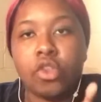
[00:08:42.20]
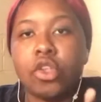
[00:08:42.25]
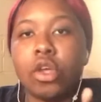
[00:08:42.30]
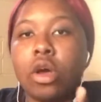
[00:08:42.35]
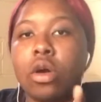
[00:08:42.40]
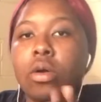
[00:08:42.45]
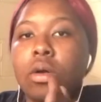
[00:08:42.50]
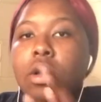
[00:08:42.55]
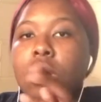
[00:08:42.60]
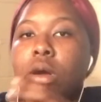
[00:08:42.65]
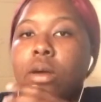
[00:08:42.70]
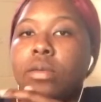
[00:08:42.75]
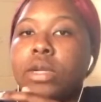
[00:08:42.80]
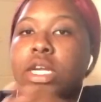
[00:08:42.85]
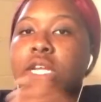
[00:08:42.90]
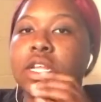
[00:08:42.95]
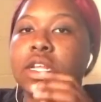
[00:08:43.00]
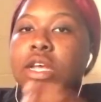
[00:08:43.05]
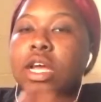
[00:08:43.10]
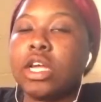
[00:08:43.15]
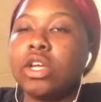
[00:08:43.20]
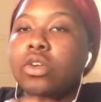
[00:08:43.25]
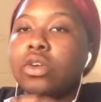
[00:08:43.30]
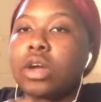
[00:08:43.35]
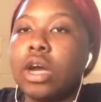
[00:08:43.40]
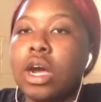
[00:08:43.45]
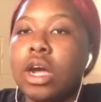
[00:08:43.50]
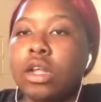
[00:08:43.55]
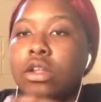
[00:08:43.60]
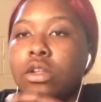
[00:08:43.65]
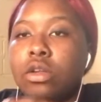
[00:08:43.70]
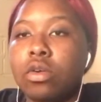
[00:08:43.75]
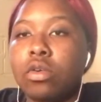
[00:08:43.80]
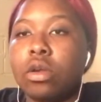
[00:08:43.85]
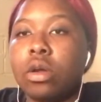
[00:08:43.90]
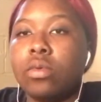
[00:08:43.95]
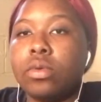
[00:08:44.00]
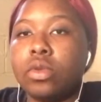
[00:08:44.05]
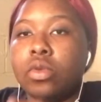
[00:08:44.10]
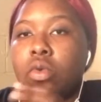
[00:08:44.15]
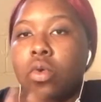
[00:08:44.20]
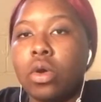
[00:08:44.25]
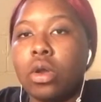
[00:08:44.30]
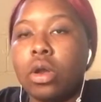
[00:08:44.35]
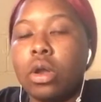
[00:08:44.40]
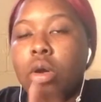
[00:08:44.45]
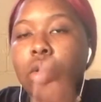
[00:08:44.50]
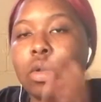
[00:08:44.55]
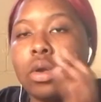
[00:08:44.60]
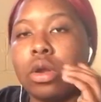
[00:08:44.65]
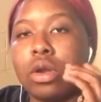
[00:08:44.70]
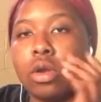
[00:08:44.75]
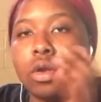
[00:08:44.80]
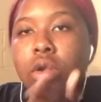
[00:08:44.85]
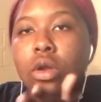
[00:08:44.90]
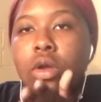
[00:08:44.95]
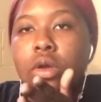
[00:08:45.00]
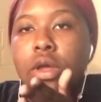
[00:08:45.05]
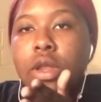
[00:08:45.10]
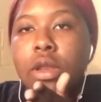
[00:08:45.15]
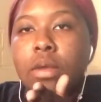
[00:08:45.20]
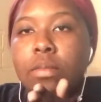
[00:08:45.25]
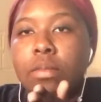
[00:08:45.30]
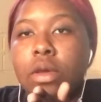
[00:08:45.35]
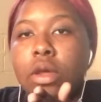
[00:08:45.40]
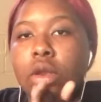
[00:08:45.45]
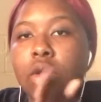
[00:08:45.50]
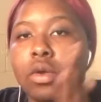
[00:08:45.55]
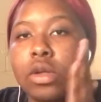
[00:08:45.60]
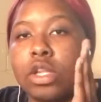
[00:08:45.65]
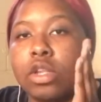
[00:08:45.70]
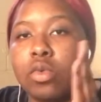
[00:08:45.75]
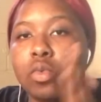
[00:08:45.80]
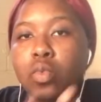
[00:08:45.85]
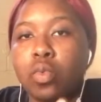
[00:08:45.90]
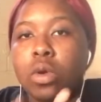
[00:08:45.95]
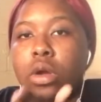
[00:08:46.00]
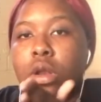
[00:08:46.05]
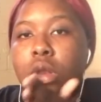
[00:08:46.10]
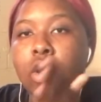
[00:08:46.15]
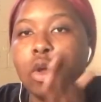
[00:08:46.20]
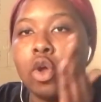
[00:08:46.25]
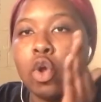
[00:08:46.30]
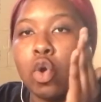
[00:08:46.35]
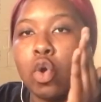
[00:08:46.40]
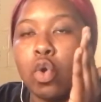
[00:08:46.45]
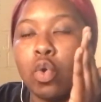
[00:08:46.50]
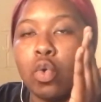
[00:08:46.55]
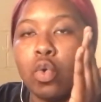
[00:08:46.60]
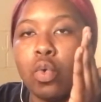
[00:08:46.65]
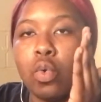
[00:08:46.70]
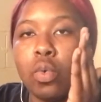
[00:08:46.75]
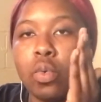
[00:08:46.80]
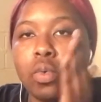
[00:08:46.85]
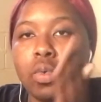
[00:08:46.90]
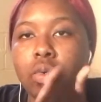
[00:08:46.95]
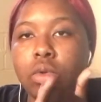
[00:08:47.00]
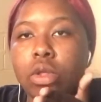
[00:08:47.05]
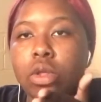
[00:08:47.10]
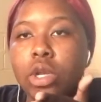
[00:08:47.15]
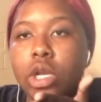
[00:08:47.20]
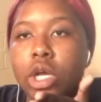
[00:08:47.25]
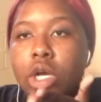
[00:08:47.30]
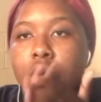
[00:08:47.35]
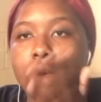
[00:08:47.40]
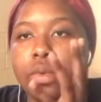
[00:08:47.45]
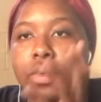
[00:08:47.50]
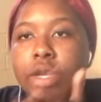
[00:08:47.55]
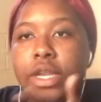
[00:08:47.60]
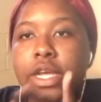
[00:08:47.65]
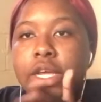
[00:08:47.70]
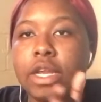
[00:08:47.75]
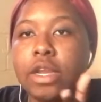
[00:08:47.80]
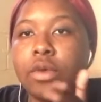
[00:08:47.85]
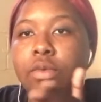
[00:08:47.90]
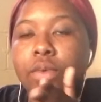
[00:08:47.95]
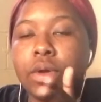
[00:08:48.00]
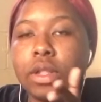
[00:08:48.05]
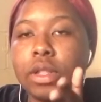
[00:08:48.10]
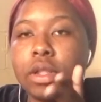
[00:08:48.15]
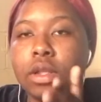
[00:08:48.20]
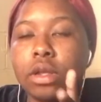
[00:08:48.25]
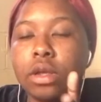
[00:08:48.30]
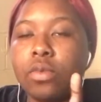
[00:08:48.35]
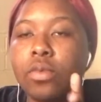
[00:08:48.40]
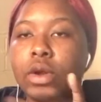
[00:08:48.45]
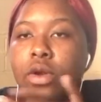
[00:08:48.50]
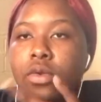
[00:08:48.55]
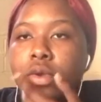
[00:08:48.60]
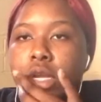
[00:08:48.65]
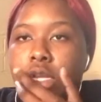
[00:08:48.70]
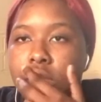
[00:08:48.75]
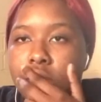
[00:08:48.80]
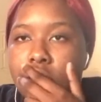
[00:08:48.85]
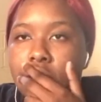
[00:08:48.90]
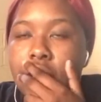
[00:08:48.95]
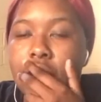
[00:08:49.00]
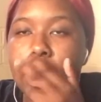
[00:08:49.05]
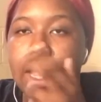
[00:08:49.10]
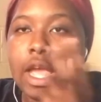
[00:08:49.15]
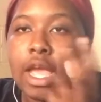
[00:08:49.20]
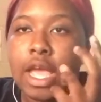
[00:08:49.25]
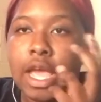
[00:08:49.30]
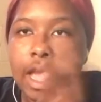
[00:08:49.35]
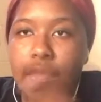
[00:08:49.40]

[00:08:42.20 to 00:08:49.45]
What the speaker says: So, just in case you guys don't know what's going on, the girl in the middle is the one who, you know, did it with Chris, all right?